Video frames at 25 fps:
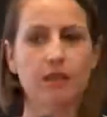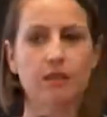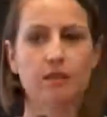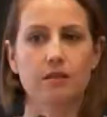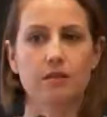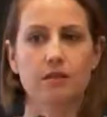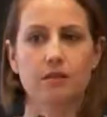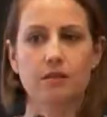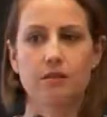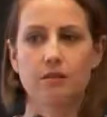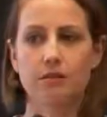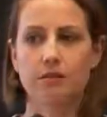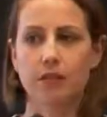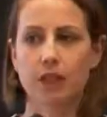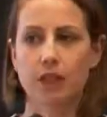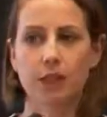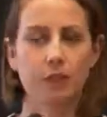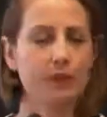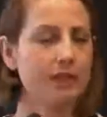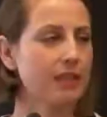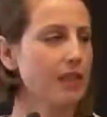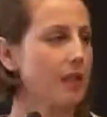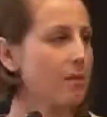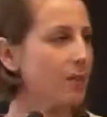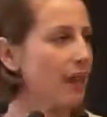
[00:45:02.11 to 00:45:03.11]
mm-hmm.
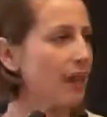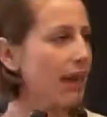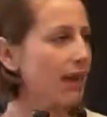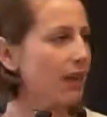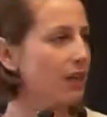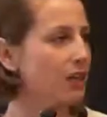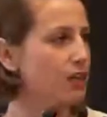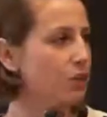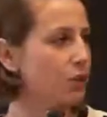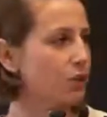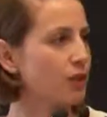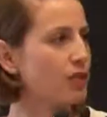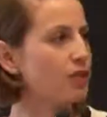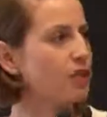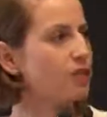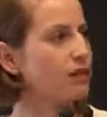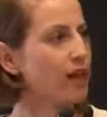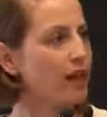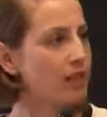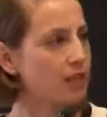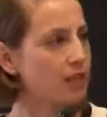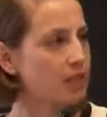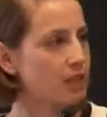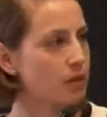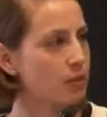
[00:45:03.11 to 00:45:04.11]
following their page or
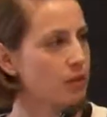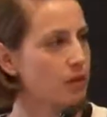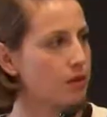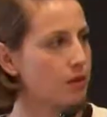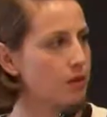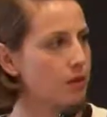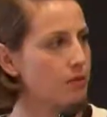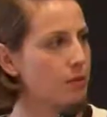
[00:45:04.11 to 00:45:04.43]
interacting with them.